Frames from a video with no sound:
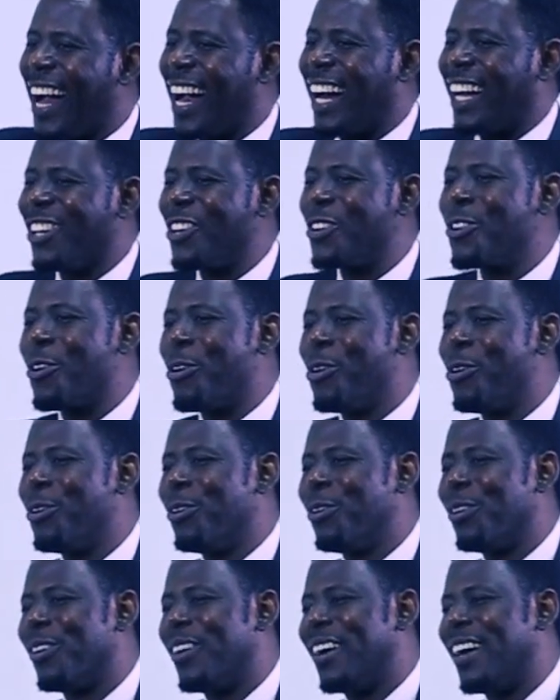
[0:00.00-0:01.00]
You
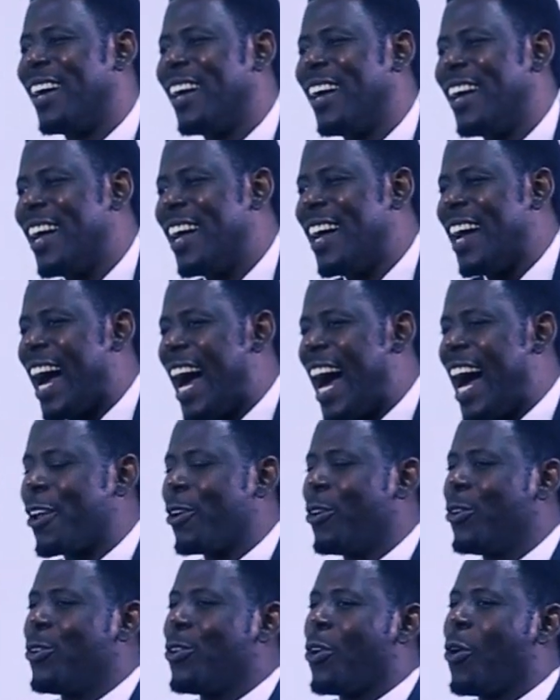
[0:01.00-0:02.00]
know, I
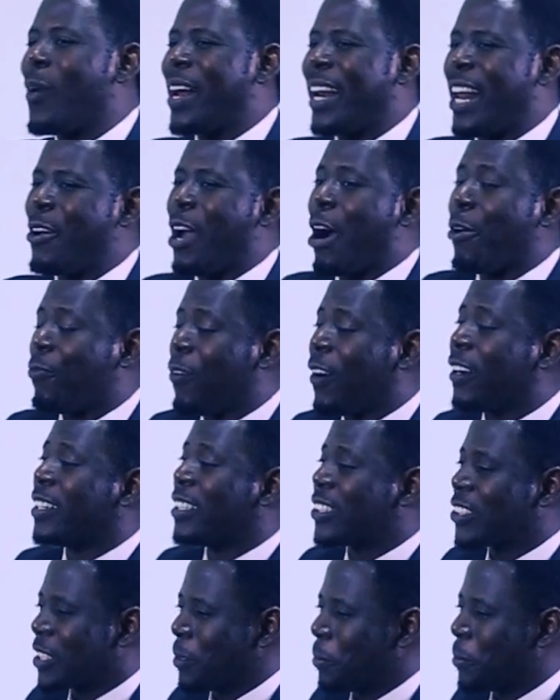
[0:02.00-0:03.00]
don't know whether you have found these
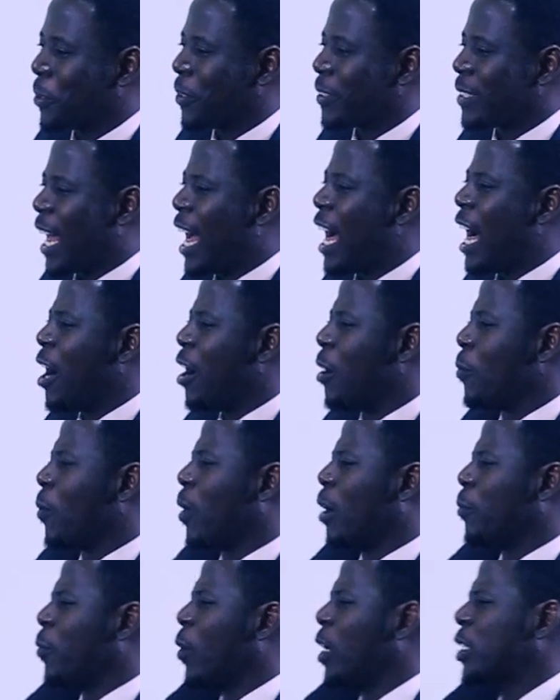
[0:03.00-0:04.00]
scriptures. I, I,
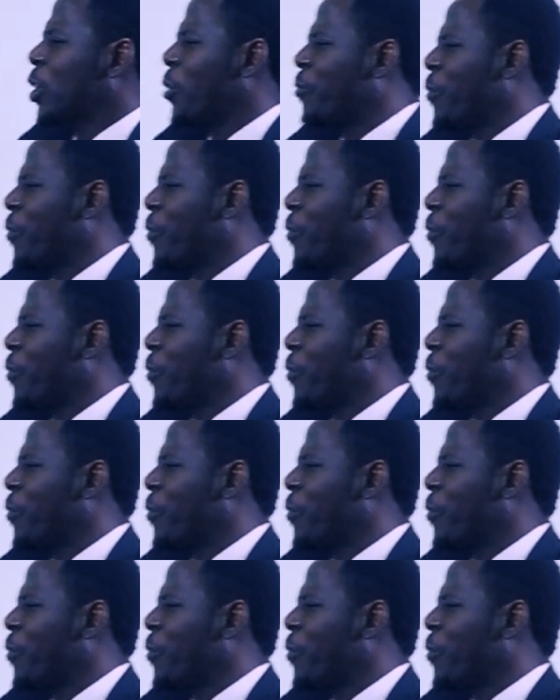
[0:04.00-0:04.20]
what's your